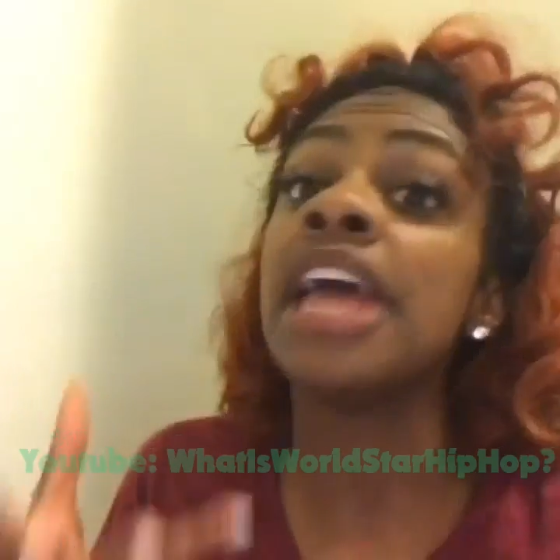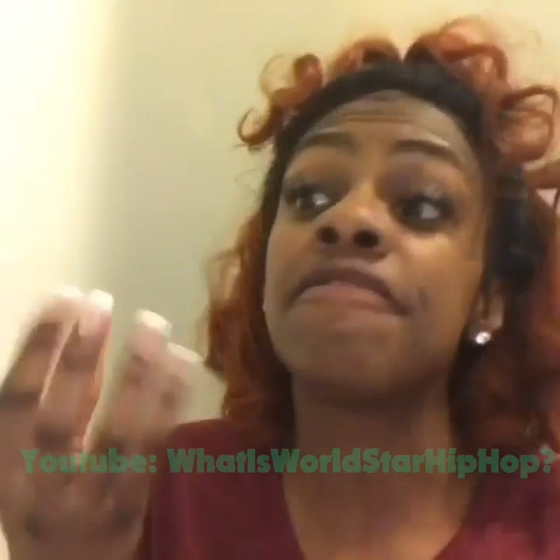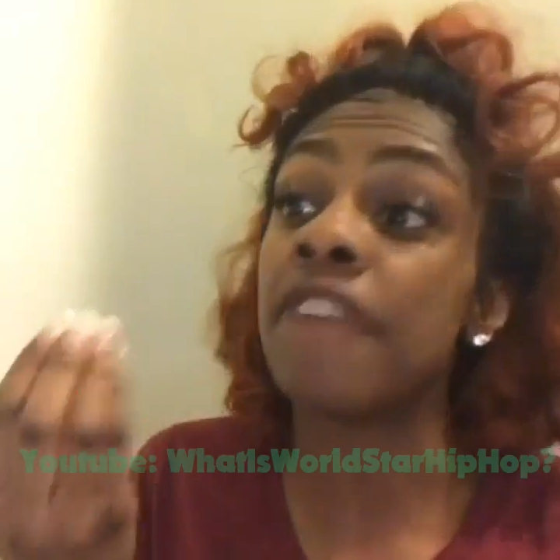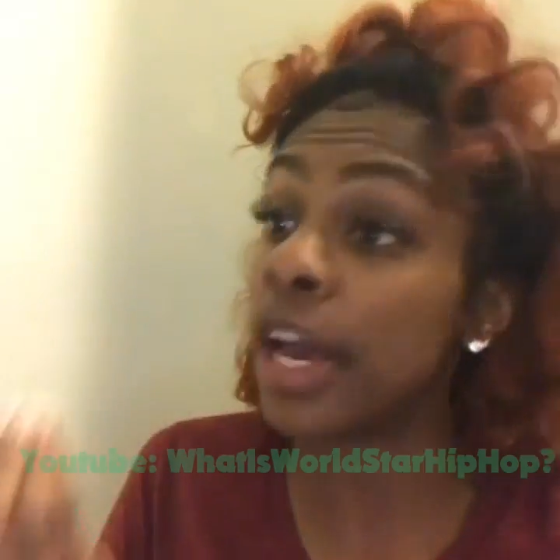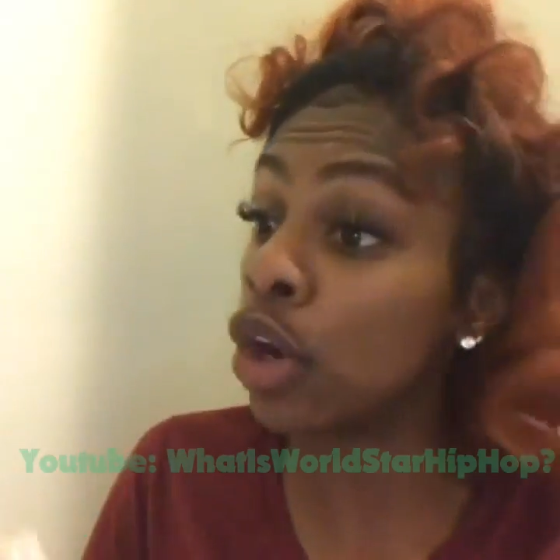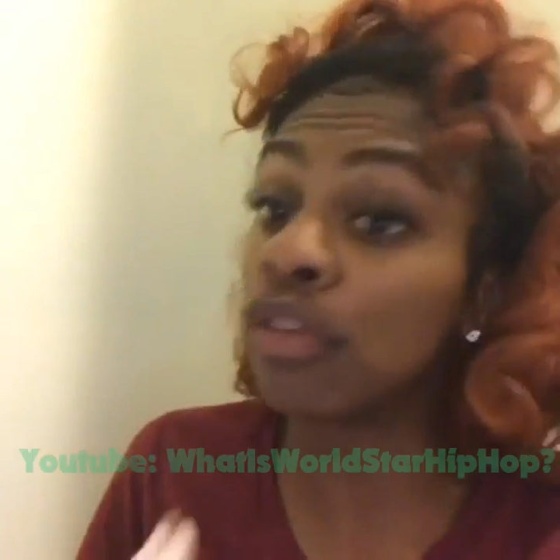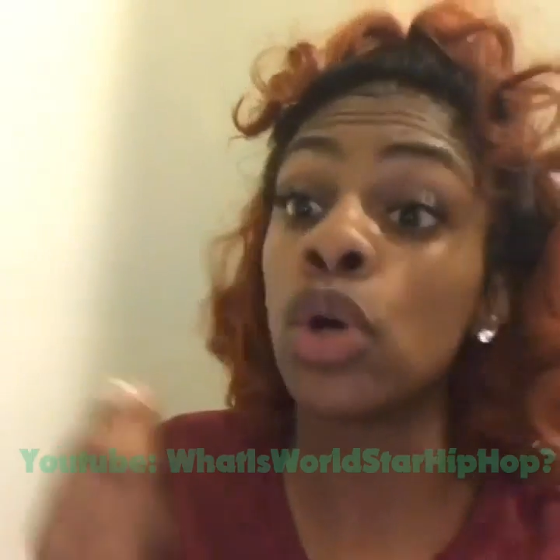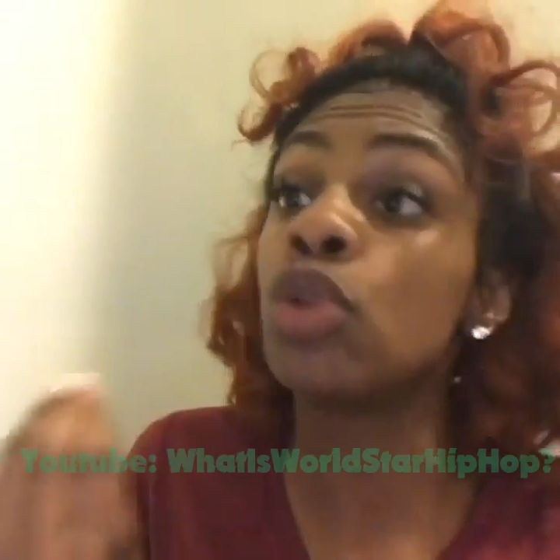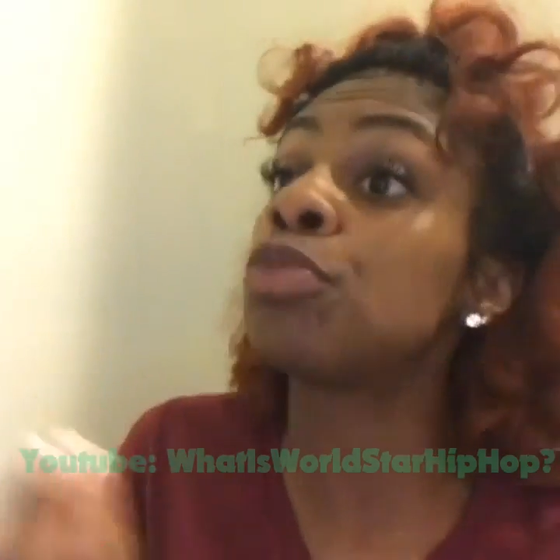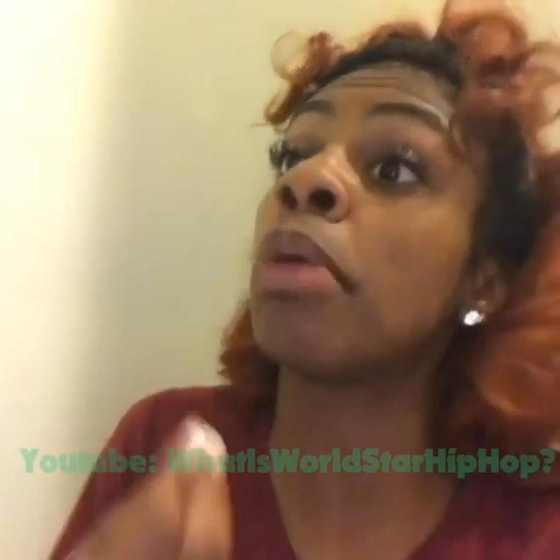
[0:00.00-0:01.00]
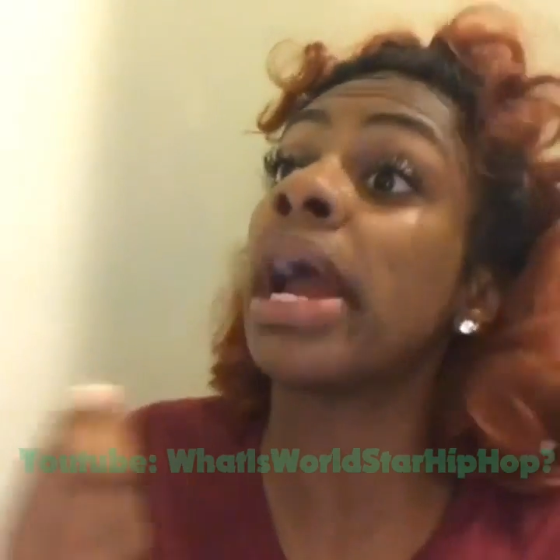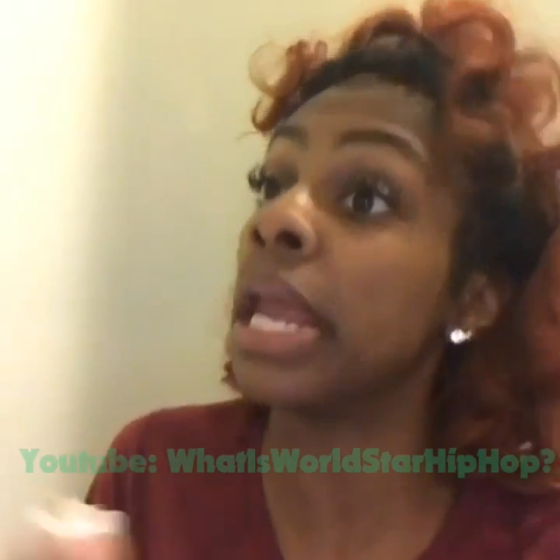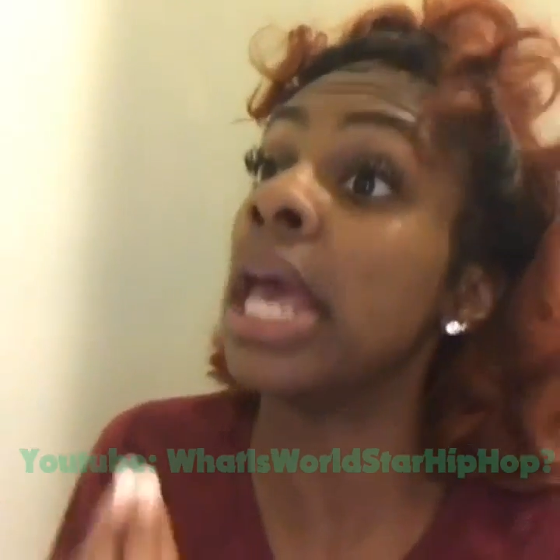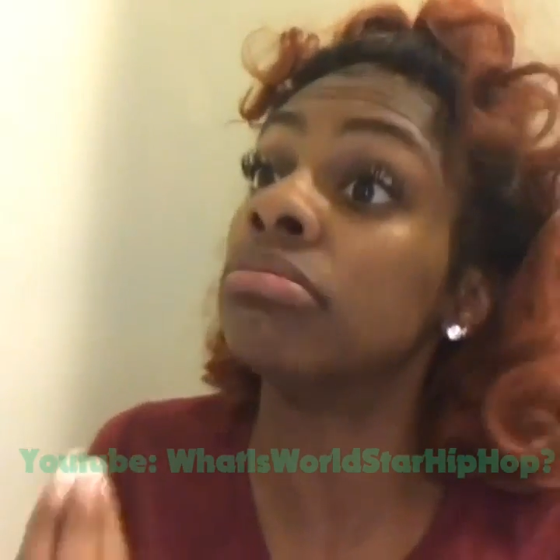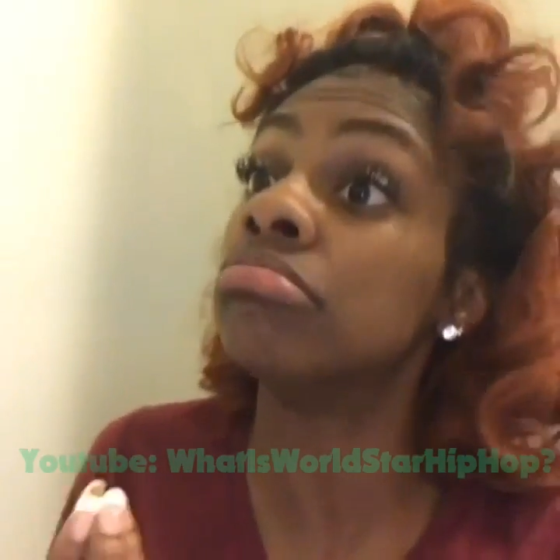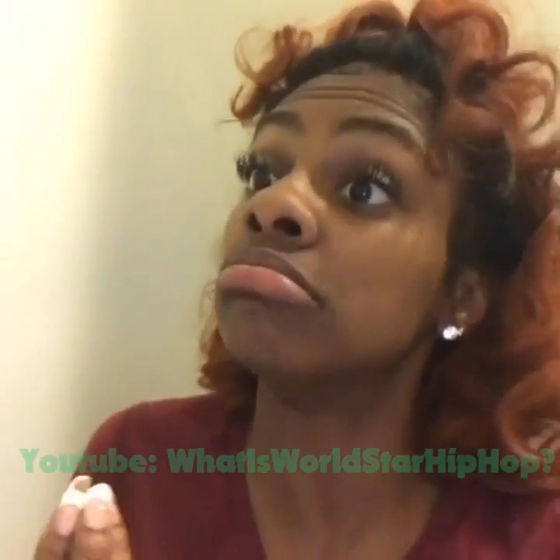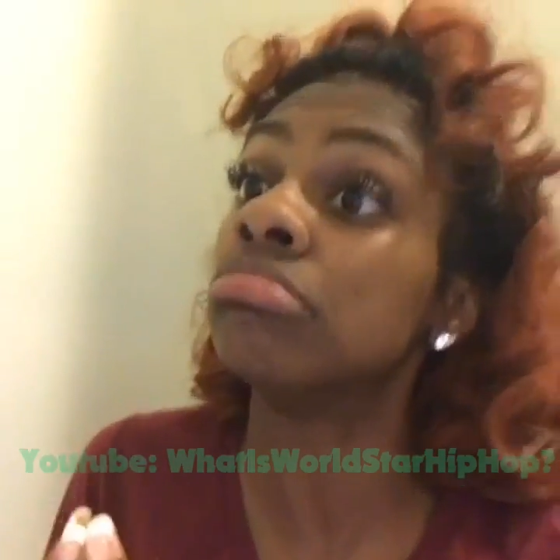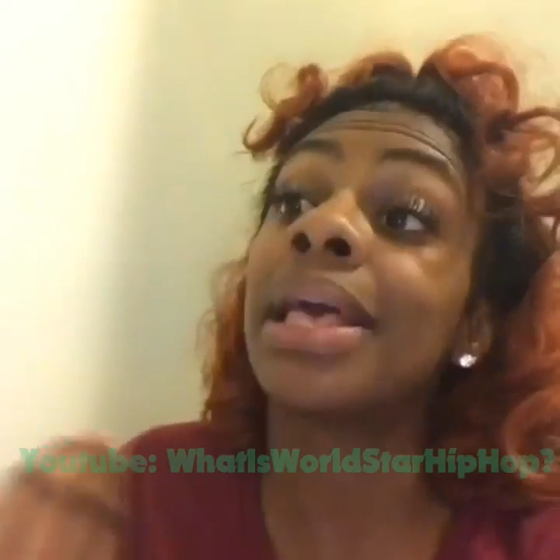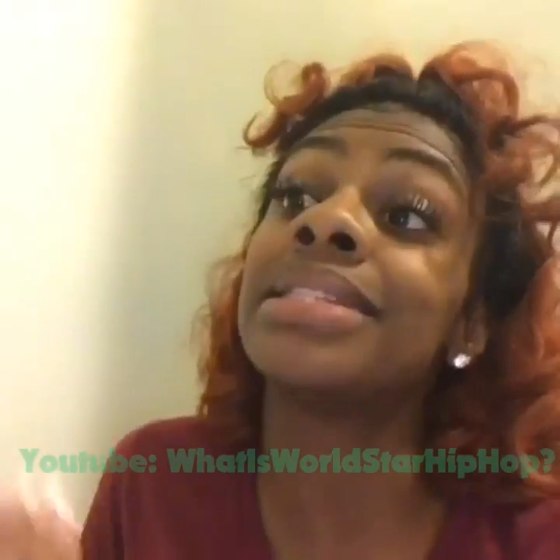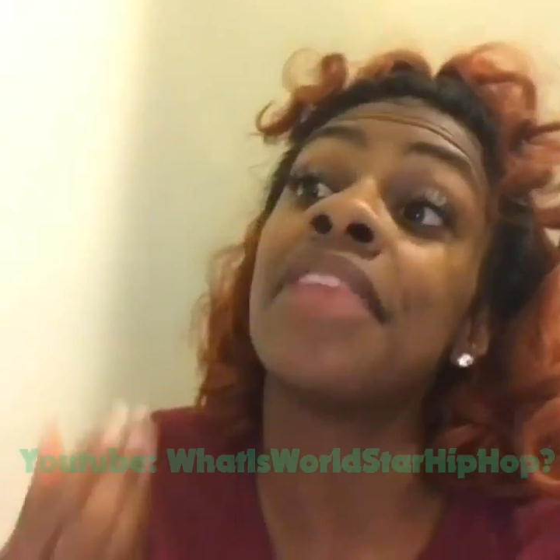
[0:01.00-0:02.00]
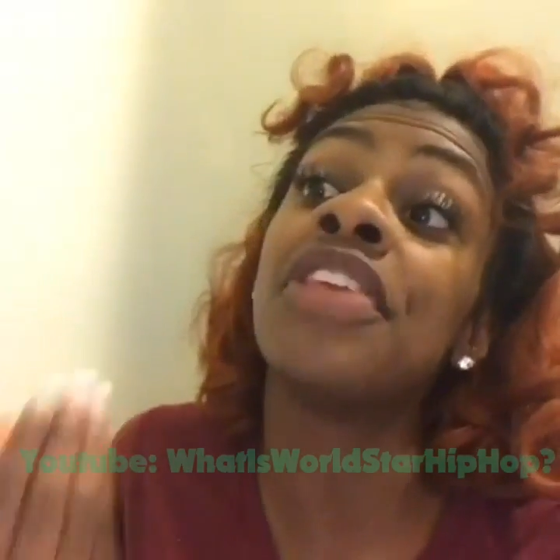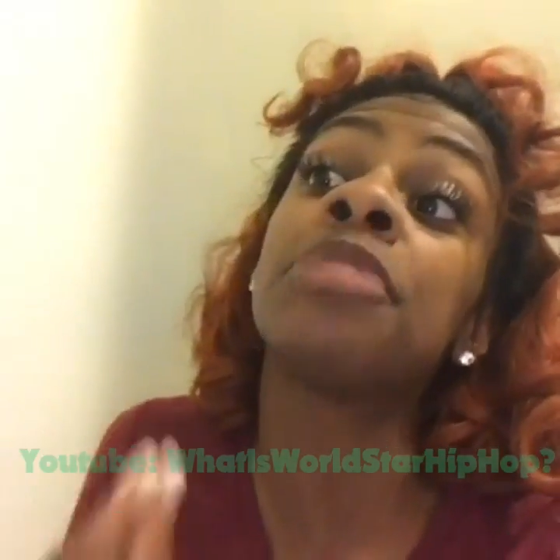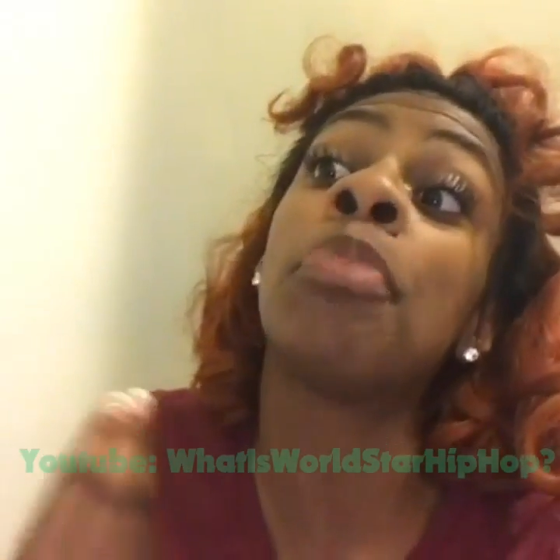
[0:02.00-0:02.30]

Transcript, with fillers: And fight over who's pregnant. Because at